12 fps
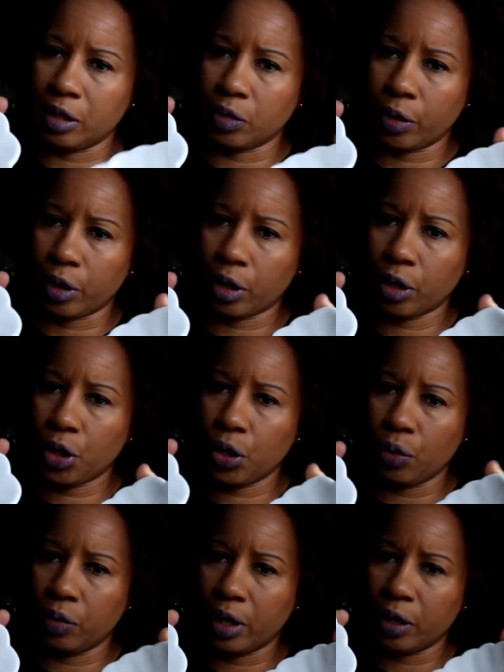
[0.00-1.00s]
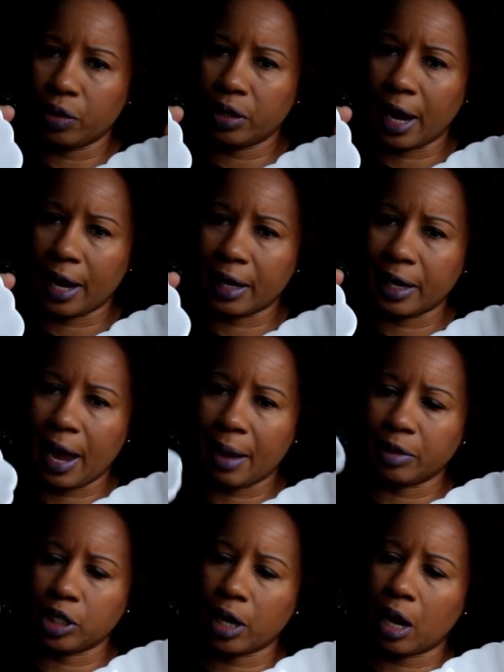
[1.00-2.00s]
these were cute they look like
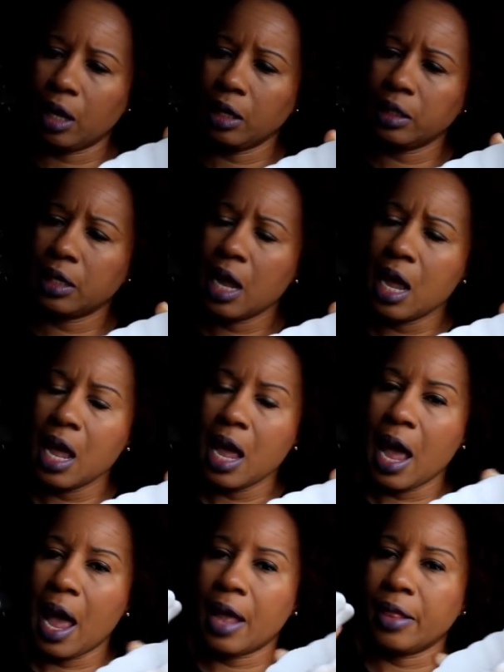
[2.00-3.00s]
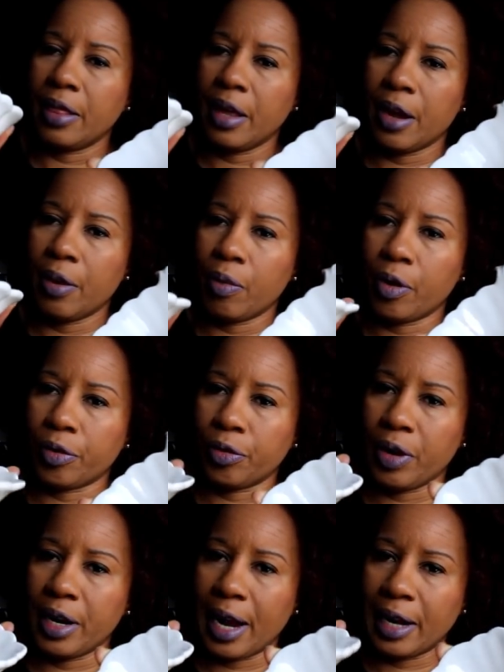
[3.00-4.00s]
clamshells and they were
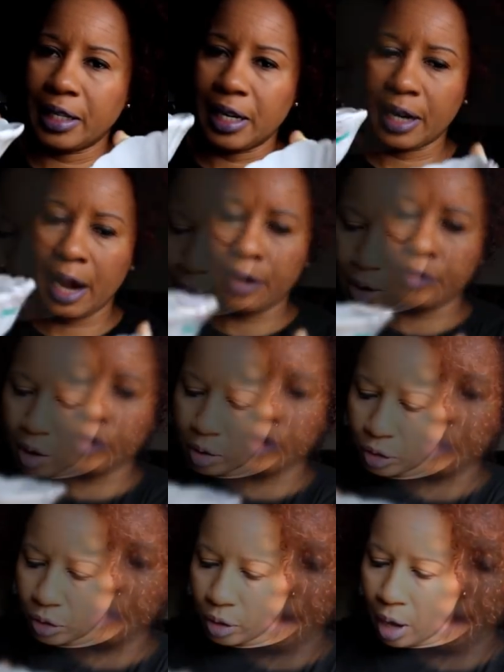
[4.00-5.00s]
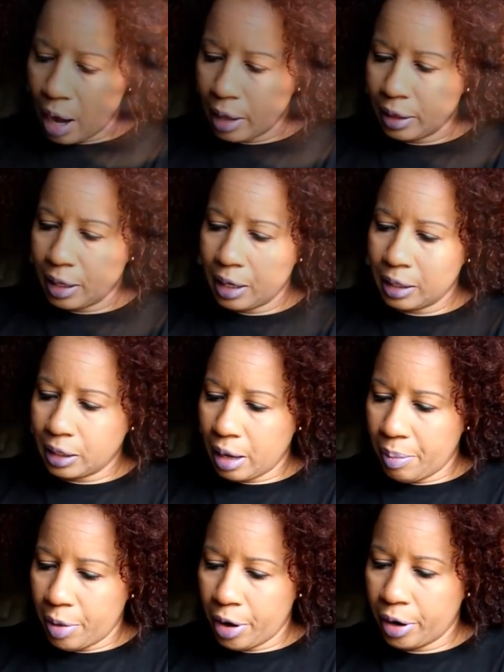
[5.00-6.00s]
$3.99 I also got this
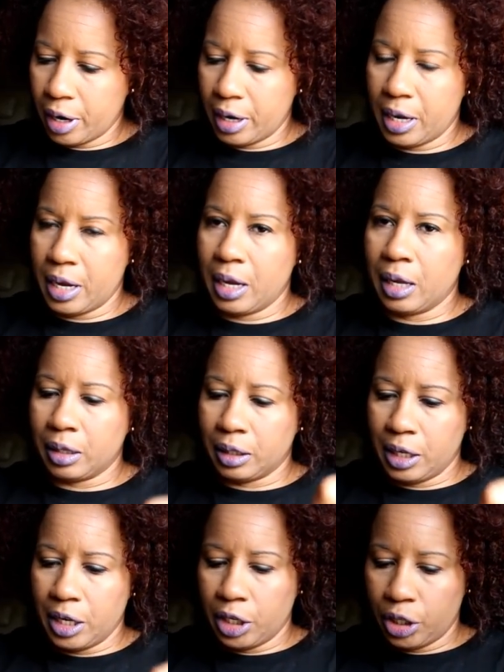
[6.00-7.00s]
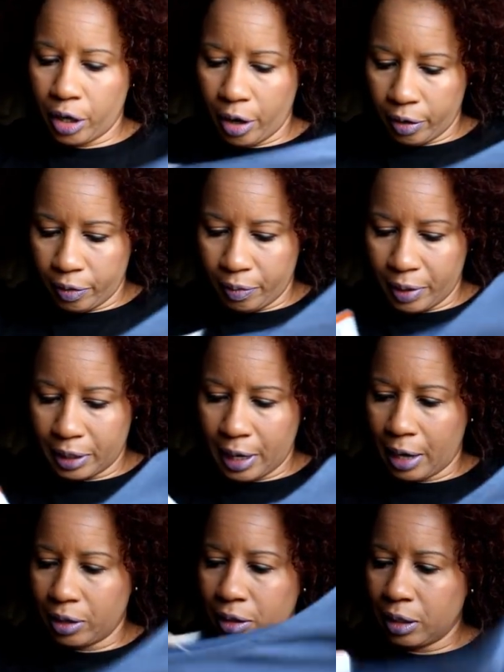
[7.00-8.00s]
American Eagle t-shirt which
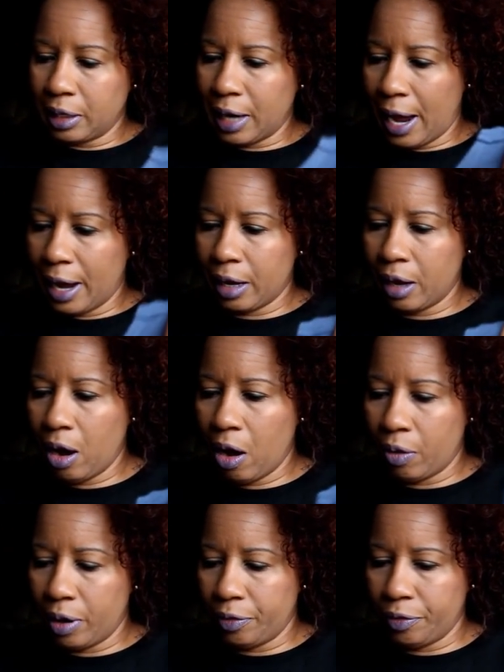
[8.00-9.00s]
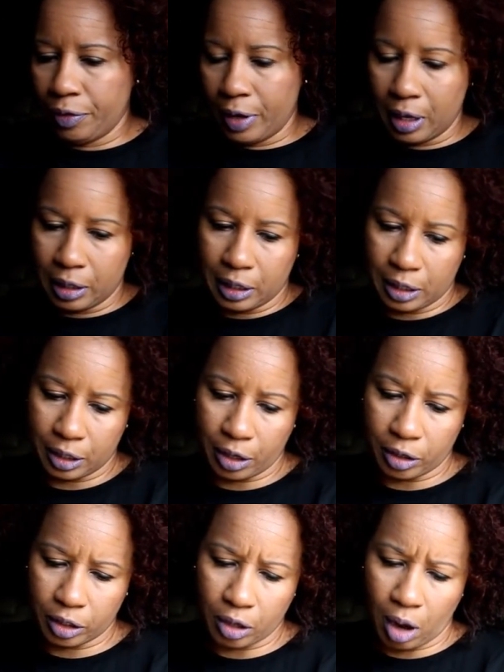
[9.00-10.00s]
I just like how it feels it's
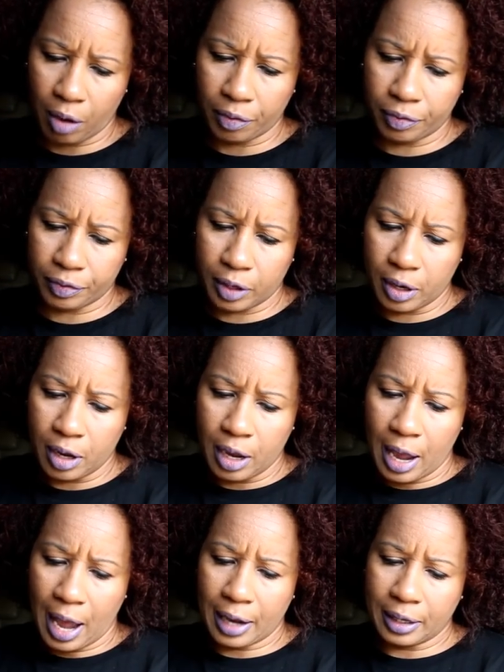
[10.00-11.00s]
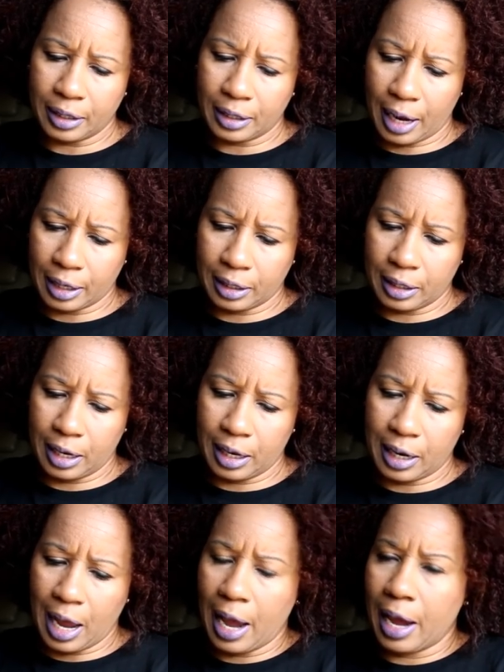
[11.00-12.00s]
their soft and sexy
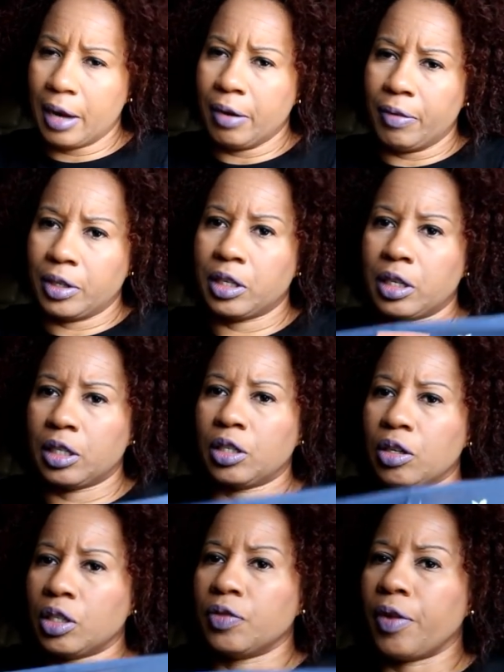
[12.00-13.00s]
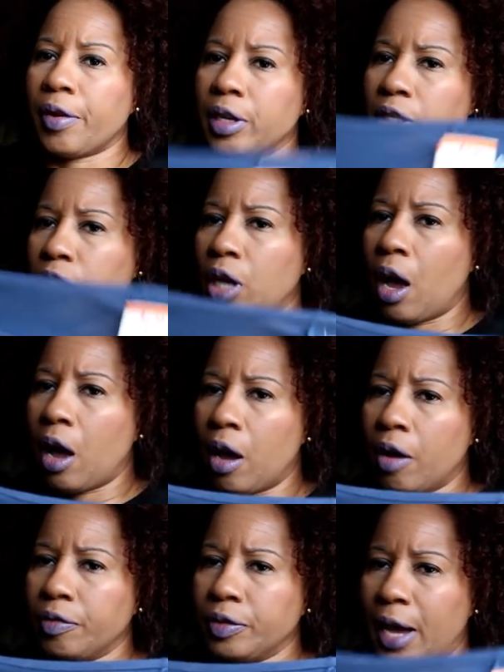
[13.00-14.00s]
line which is just very
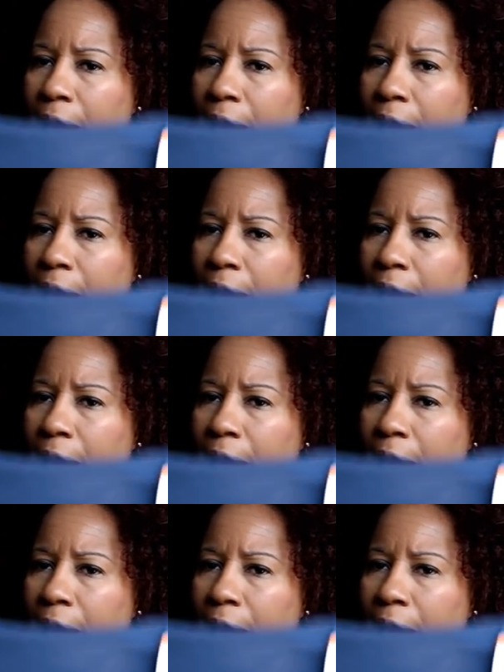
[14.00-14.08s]
soft